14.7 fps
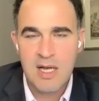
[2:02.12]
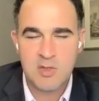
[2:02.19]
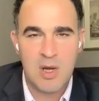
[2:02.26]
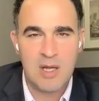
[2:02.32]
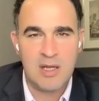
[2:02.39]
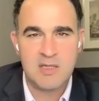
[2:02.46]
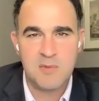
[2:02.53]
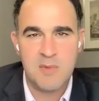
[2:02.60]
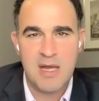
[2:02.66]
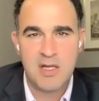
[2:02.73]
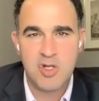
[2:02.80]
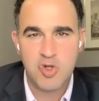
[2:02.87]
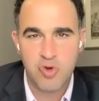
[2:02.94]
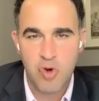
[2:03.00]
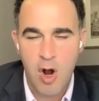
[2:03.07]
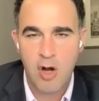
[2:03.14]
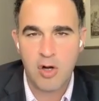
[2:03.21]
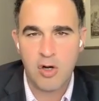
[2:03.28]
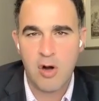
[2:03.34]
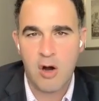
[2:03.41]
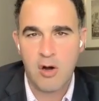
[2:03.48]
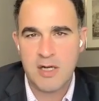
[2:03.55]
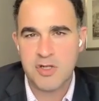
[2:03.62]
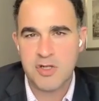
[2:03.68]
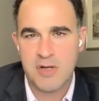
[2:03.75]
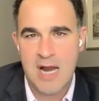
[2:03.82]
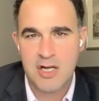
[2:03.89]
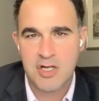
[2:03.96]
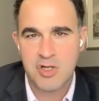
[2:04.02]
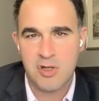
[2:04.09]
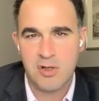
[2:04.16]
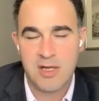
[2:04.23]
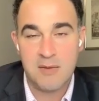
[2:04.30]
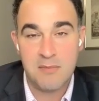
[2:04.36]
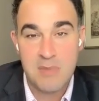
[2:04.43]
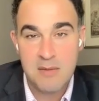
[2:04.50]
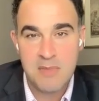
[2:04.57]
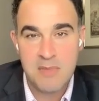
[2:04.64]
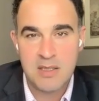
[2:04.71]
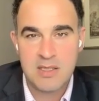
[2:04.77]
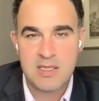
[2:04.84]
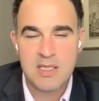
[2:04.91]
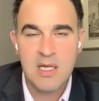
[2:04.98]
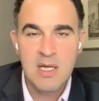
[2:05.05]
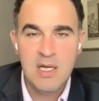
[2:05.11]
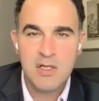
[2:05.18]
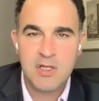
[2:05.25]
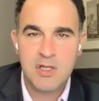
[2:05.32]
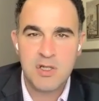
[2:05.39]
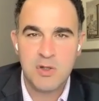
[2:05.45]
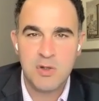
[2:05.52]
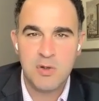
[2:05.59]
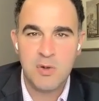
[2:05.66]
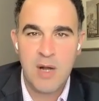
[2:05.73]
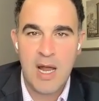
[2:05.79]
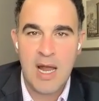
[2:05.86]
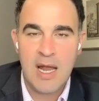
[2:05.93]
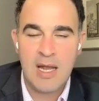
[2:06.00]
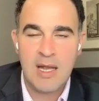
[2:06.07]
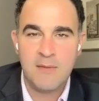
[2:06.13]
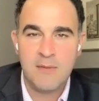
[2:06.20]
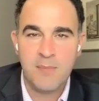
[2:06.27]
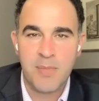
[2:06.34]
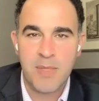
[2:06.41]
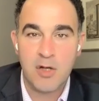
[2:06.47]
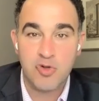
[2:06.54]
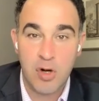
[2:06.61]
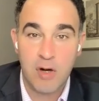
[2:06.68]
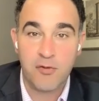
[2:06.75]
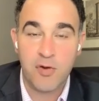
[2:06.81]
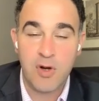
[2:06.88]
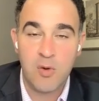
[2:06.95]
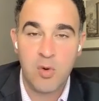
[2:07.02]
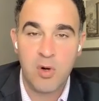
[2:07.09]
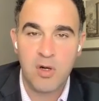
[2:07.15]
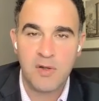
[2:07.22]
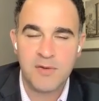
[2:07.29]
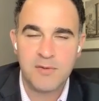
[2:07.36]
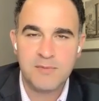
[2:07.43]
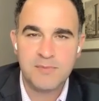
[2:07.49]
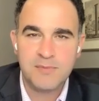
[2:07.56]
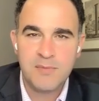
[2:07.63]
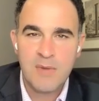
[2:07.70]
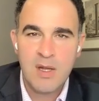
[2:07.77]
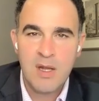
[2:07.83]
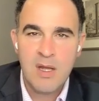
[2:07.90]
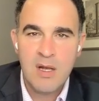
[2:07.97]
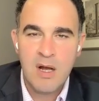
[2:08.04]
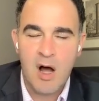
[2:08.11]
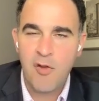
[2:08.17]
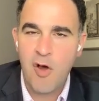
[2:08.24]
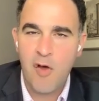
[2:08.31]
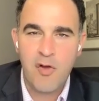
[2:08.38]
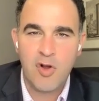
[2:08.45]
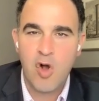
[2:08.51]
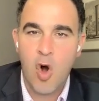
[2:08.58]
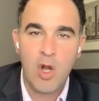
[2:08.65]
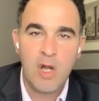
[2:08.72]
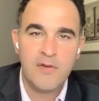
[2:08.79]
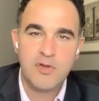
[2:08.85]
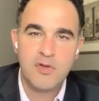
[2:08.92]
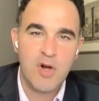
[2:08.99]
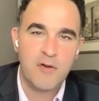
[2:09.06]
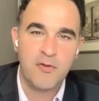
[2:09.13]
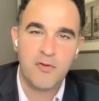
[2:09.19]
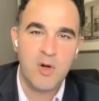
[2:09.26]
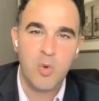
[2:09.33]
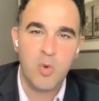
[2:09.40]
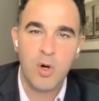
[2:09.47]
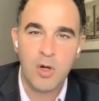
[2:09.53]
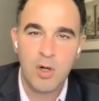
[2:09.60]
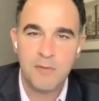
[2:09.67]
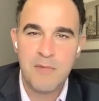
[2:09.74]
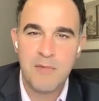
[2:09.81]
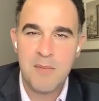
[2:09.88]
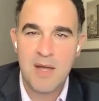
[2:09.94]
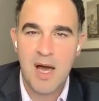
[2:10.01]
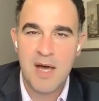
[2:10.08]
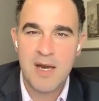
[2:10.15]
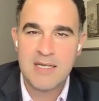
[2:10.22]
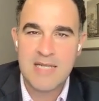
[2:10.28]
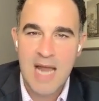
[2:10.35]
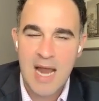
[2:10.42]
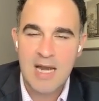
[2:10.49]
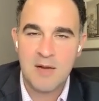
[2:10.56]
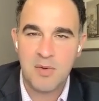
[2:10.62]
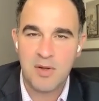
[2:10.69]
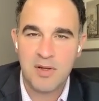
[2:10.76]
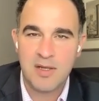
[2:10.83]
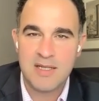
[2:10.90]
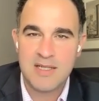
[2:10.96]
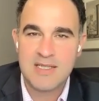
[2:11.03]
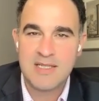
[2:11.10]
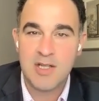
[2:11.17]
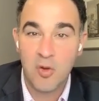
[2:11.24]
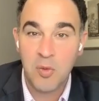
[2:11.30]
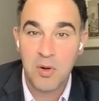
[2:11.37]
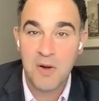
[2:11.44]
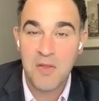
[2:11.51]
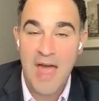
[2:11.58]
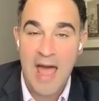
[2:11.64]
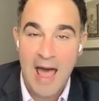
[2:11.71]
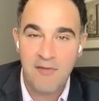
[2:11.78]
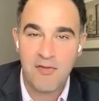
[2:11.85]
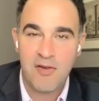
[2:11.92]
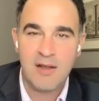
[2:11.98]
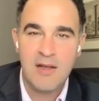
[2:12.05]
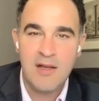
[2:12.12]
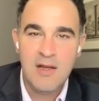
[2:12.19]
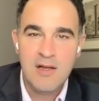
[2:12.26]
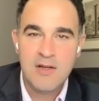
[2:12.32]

as well as make stronger our international commitments to a drug-free world. Although the goal of a drug-free world may be unattainable, it is still worth having,